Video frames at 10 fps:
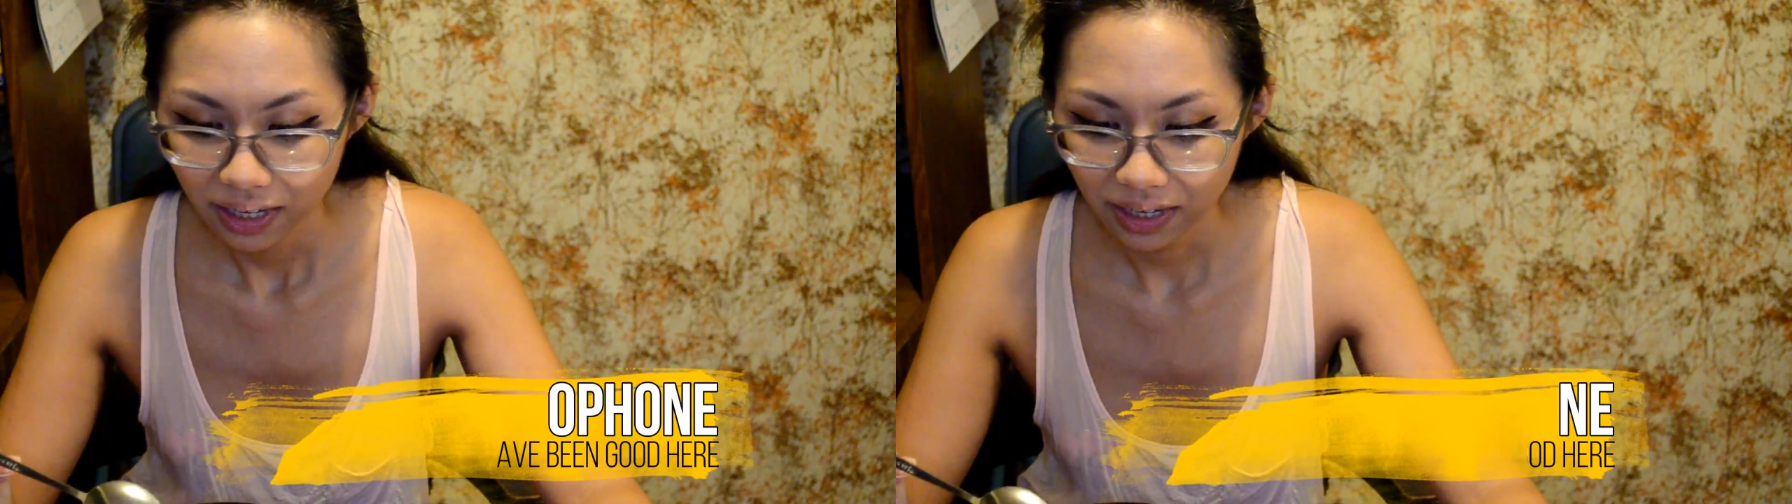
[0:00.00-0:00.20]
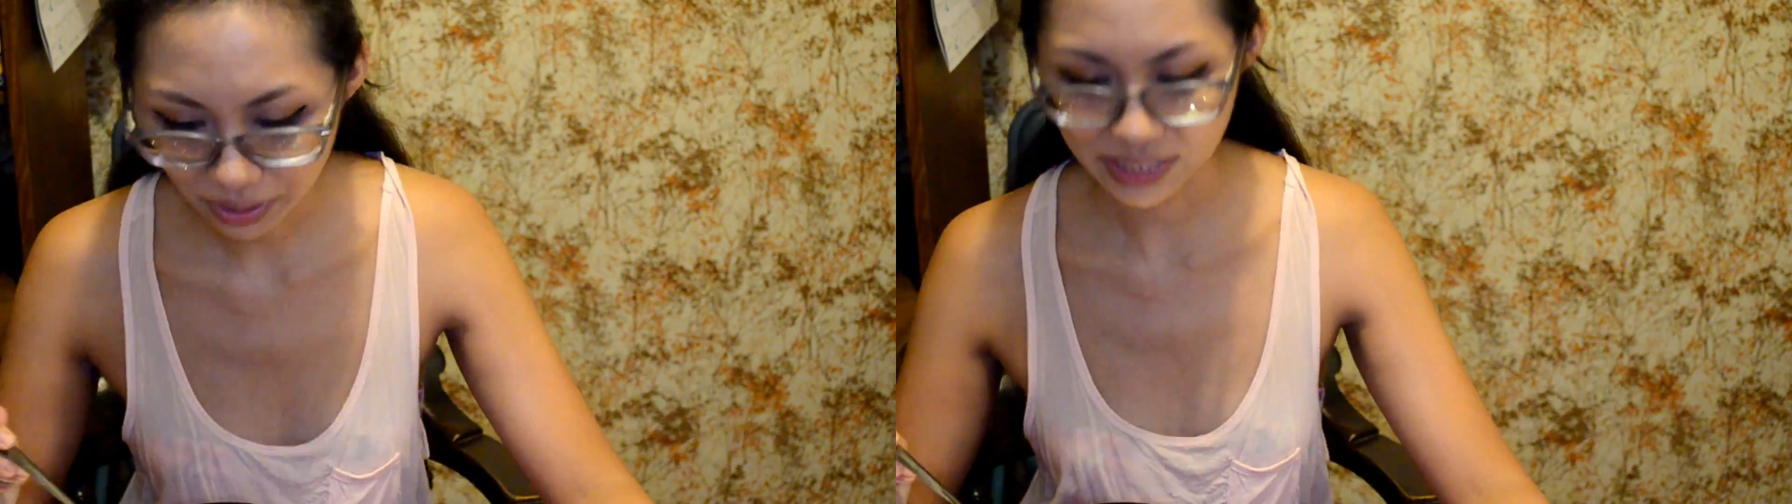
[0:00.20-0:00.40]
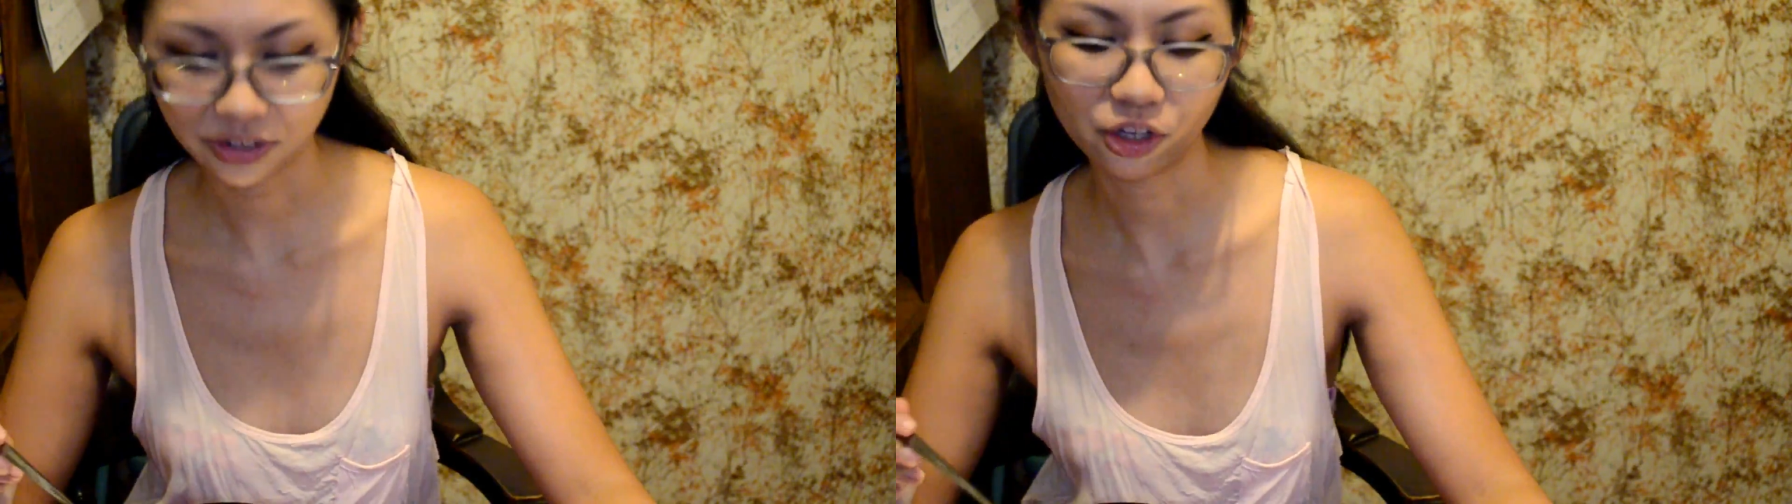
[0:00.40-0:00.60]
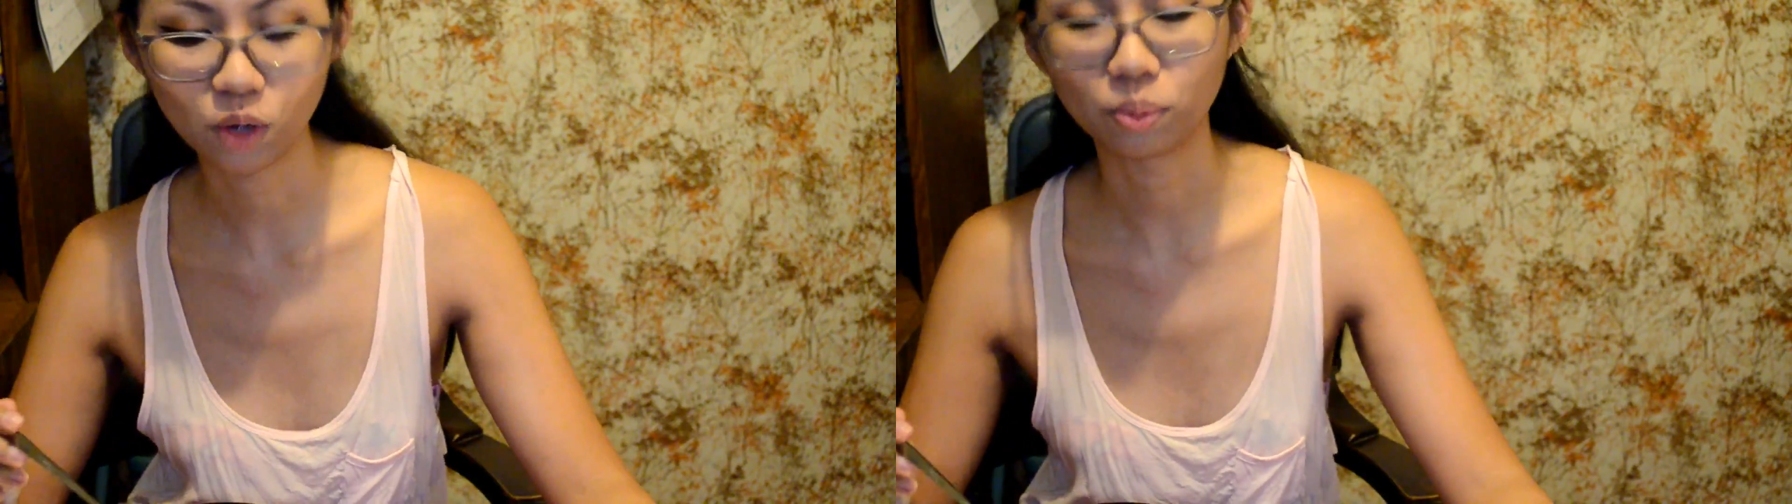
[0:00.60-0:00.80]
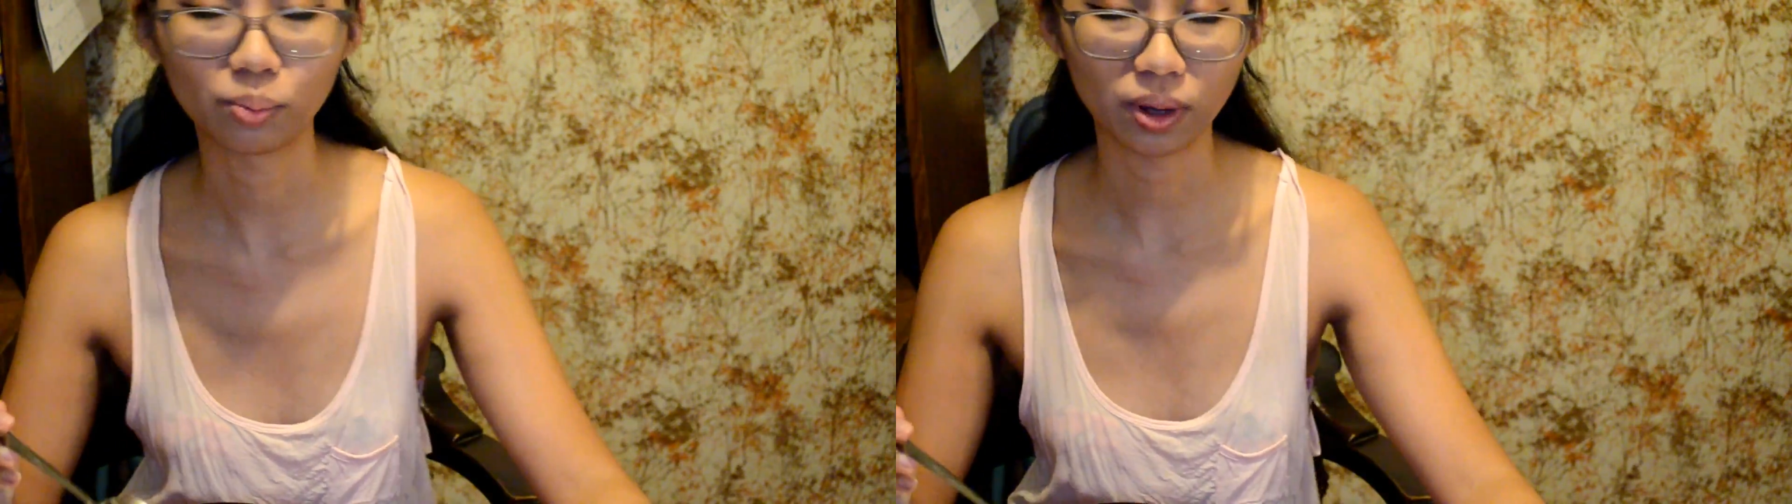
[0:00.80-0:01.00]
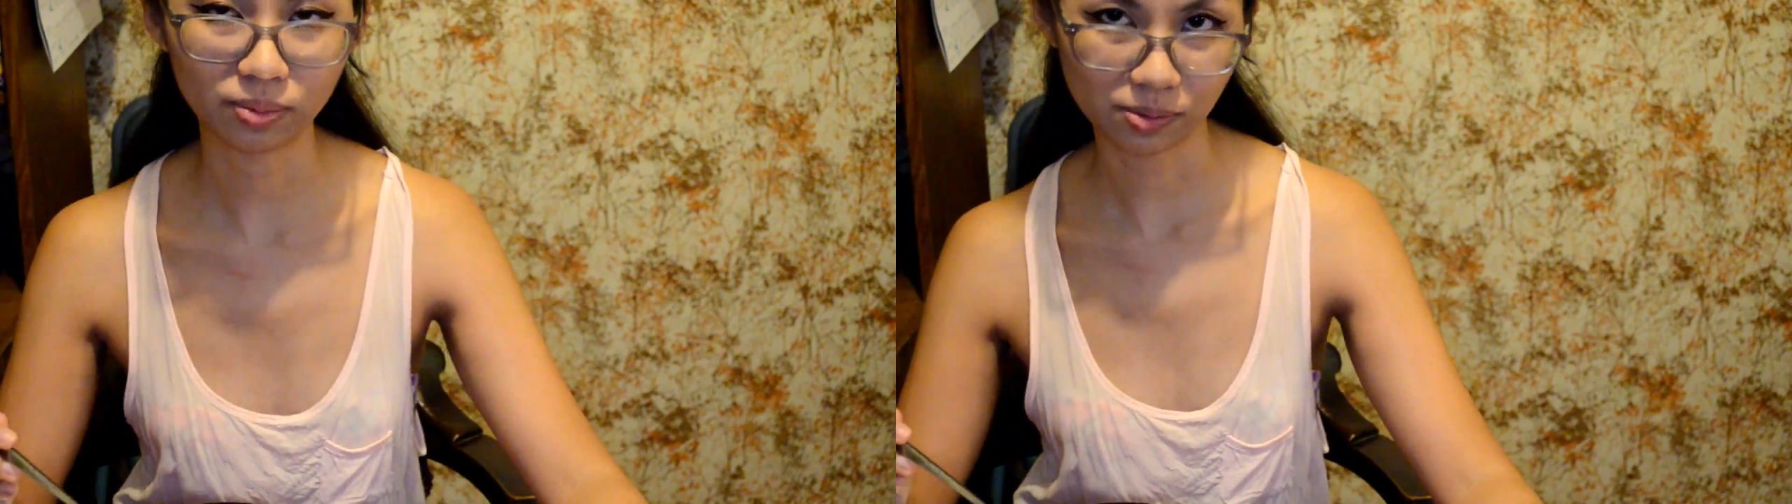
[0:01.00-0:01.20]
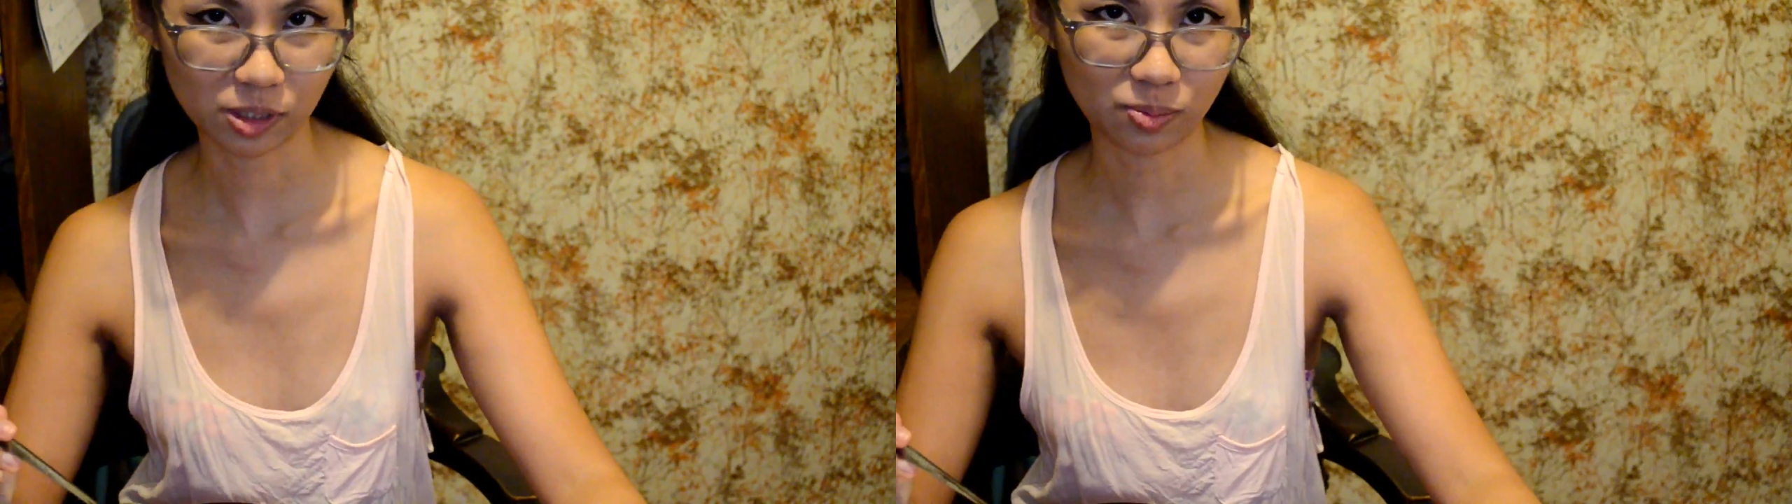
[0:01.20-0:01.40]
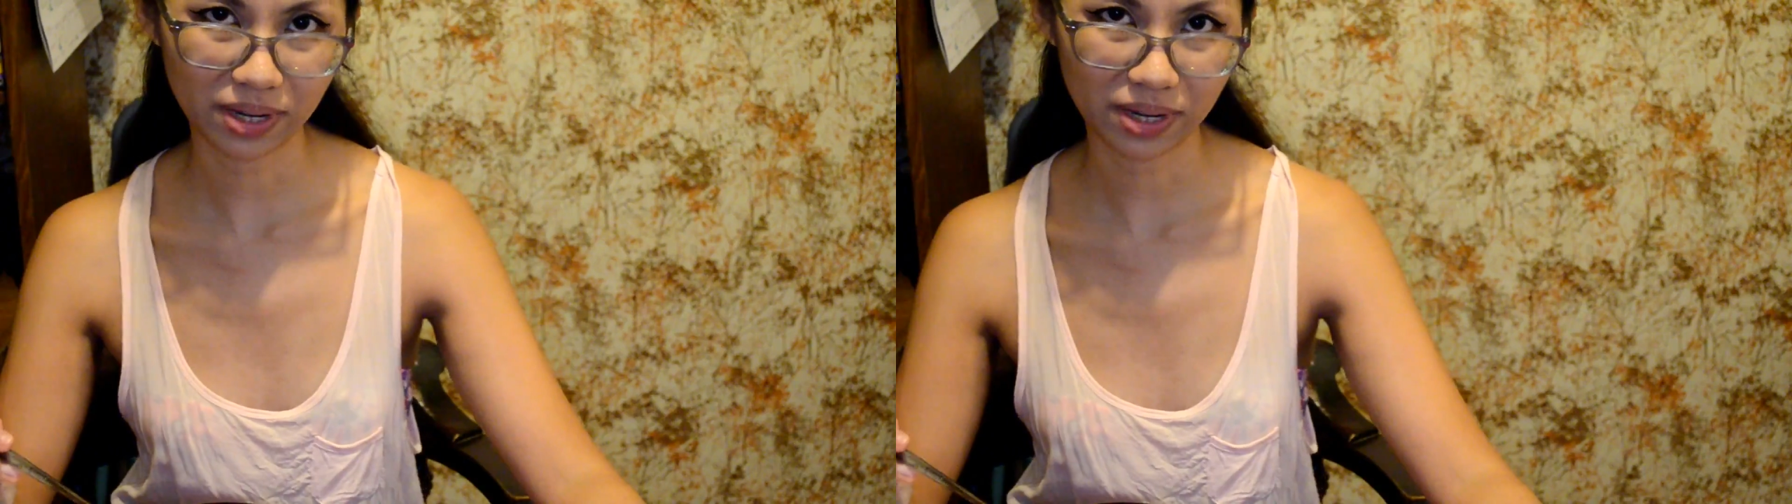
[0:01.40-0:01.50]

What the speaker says: It has a couple bubbles,